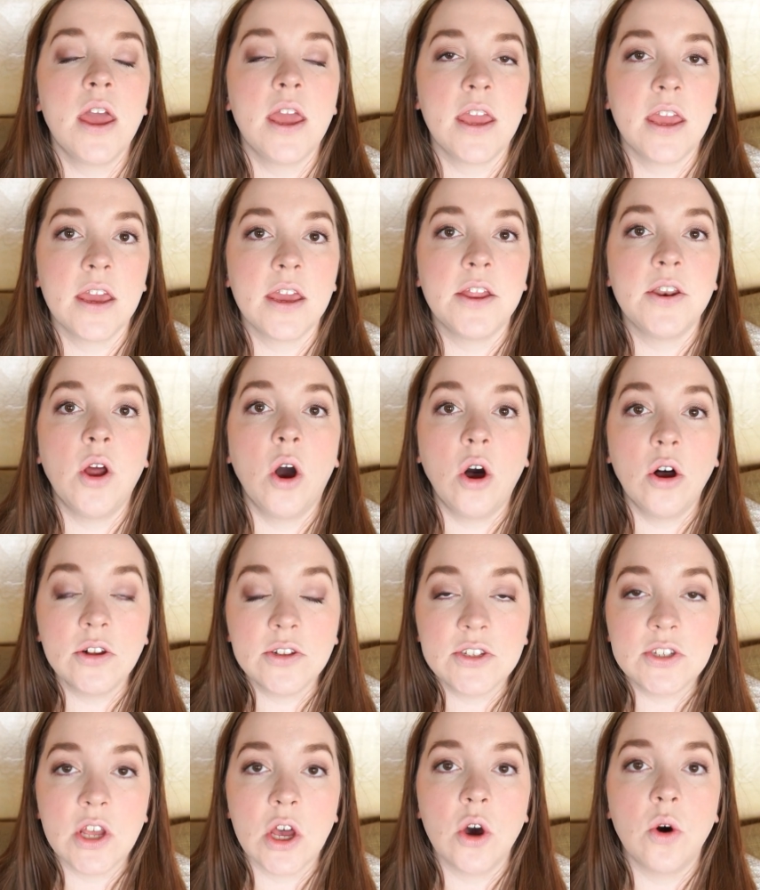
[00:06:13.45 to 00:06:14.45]
And
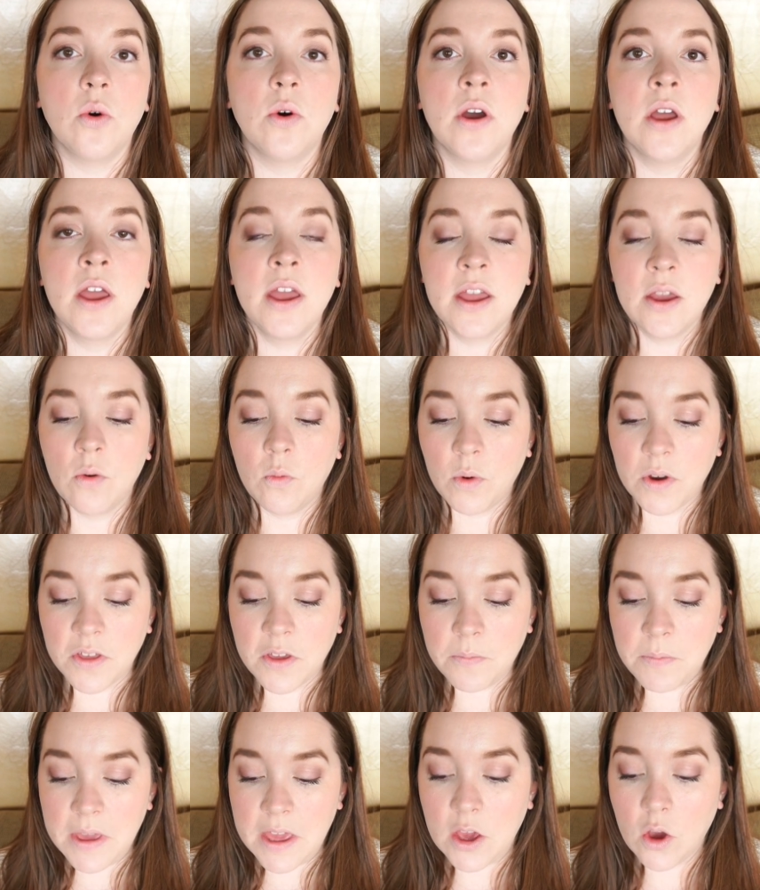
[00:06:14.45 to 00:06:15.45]
also, with
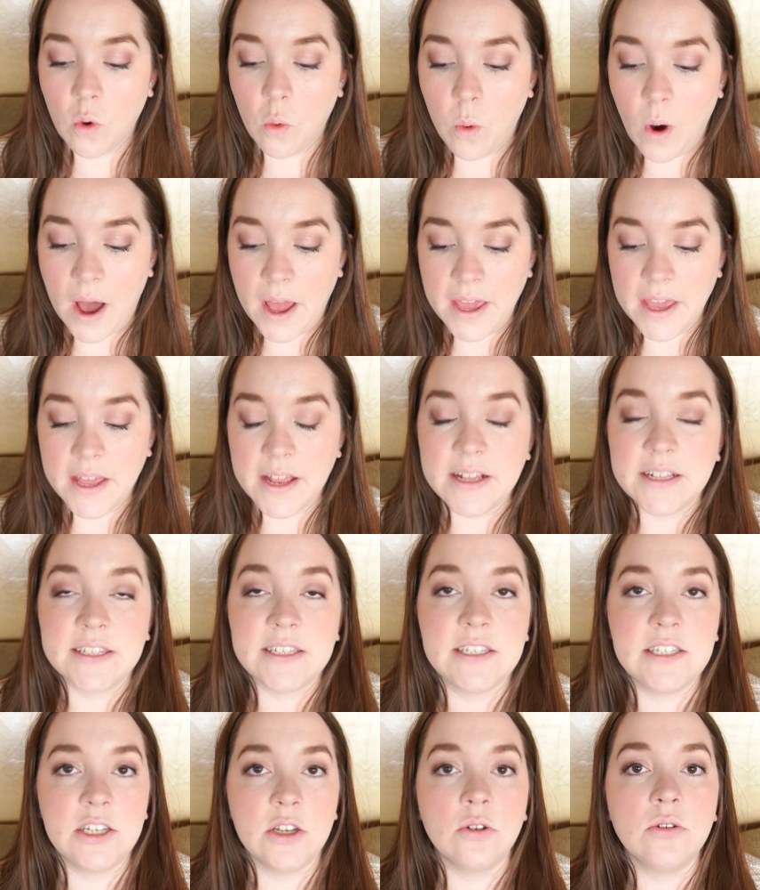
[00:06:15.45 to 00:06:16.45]
it being quiet, it
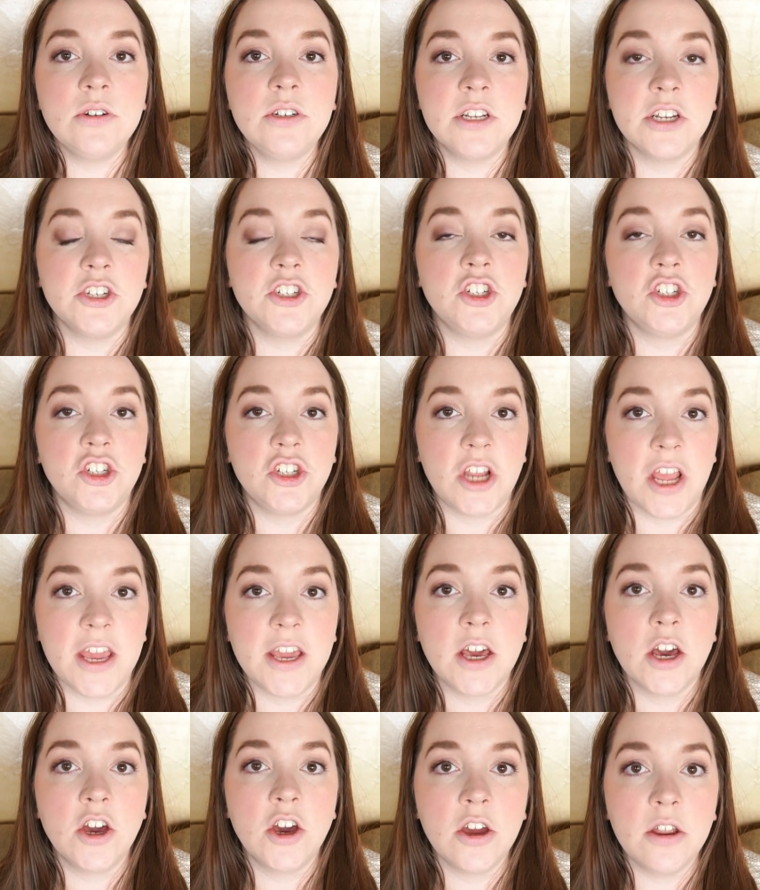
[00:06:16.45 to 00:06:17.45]
still does
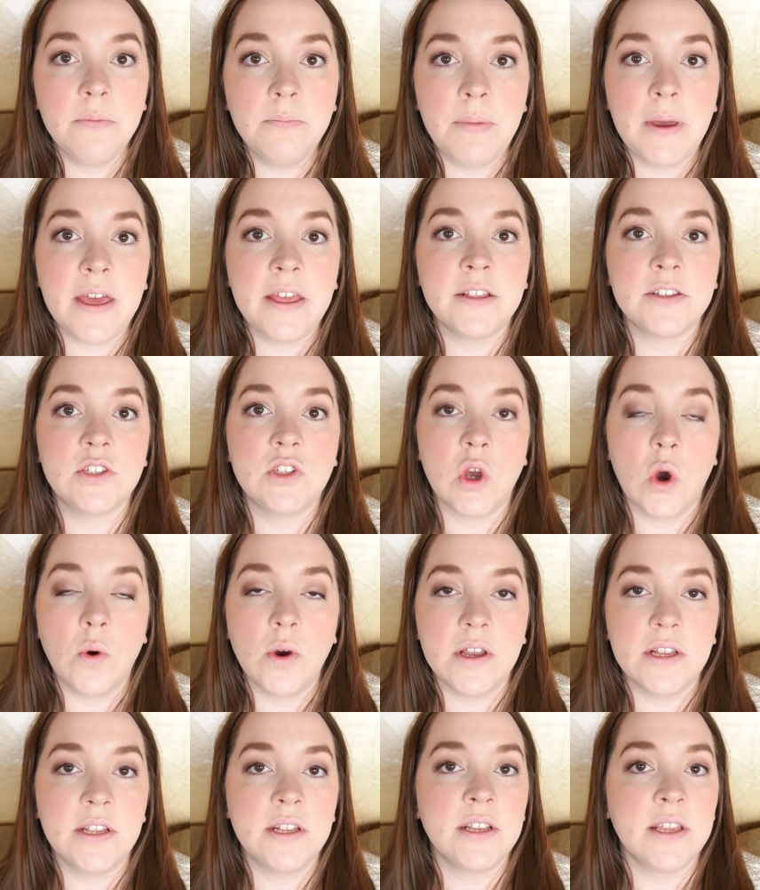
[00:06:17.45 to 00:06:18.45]
shake a good bit, so
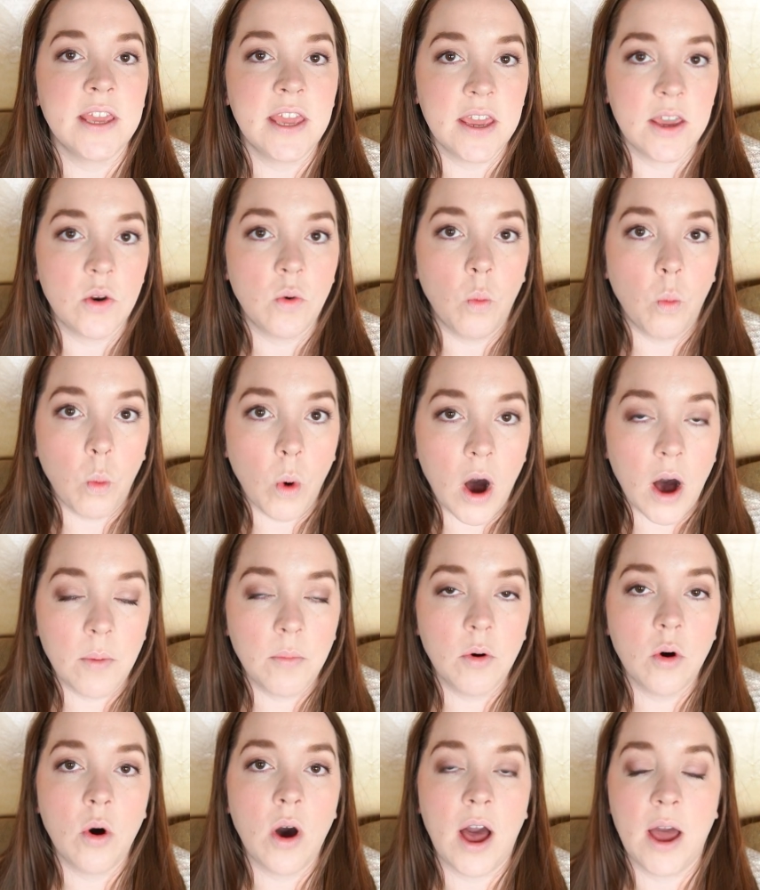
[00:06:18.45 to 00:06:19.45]
it can wobble.